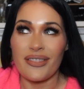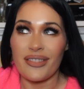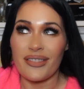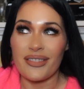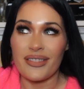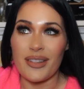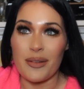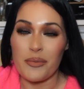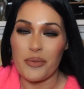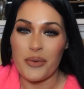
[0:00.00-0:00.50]

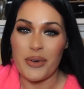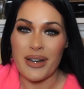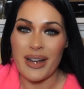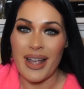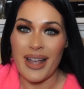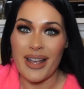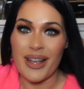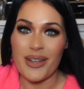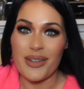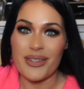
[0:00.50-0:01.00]
number one
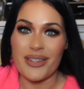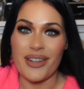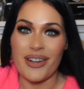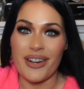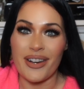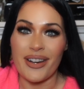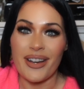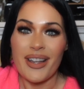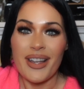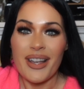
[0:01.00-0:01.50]
house,
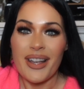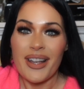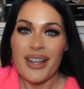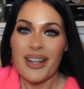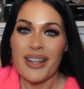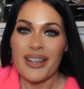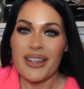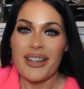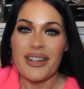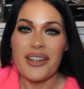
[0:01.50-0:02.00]
or,
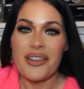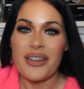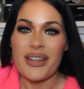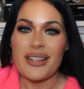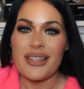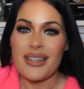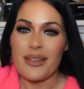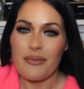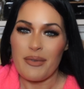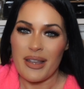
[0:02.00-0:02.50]
you know,
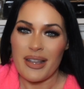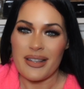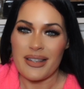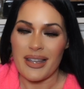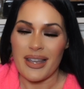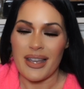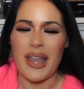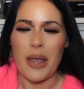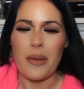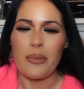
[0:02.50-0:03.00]
it's
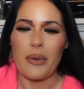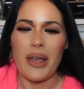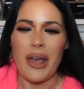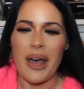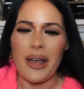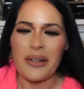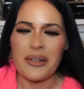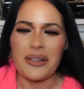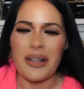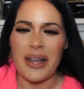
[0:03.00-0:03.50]
amazing. But
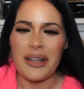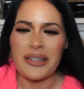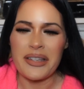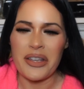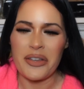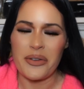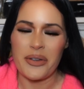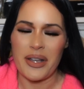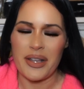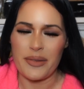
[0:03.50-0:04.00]
I'll, I'll
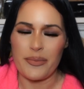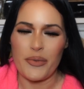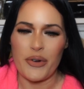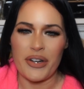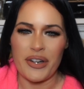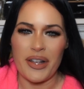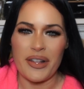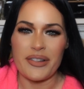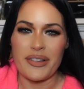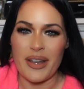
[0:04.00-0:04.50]
tell you guys more
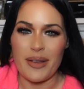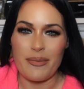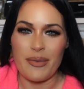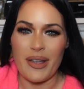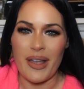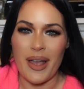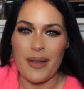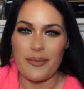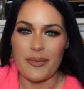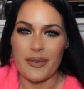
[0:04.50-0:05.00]
another day.
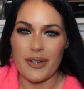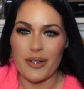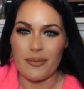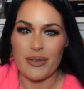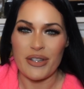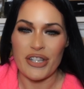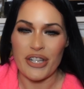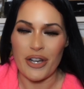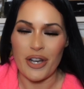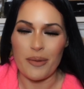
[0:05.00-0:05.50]
But I'm going to
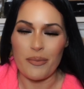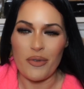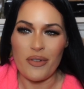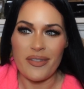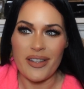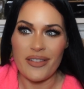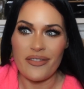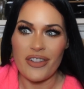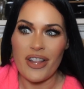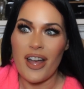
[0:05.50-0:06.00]
be sharing
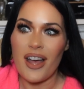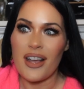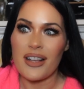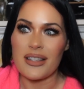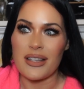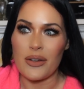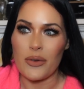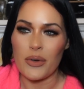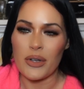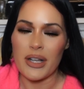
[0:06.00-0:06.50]
moving
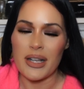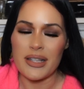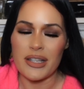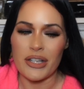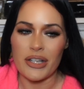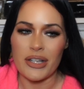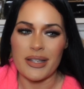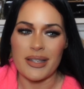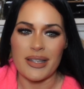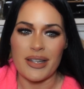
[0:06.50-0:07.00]
vlogs and all kinds
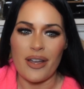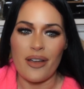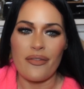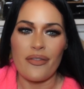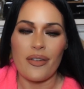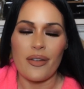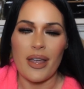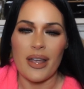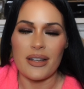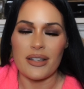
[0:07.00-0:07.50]
of good stuff,
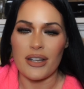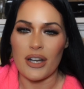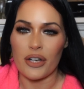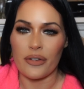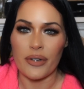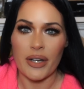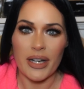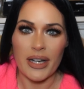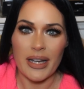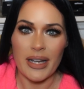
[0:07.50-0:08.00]
and
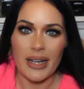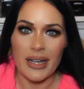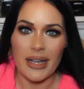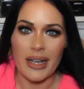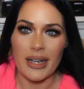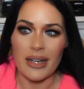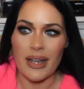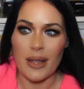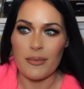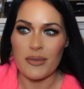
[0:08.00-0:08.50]
decorating
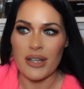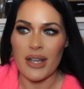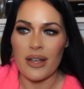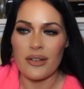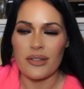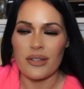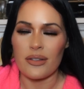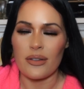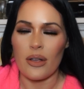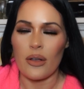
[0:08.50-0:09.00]
and empty
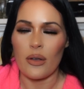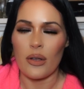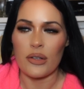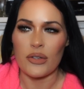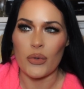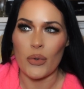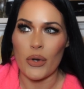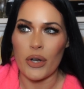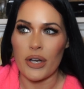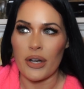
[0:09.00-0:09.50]
house
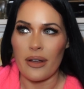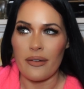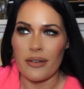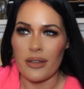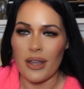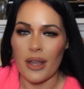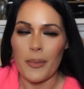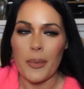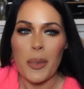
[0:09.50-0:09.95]
tour and everything.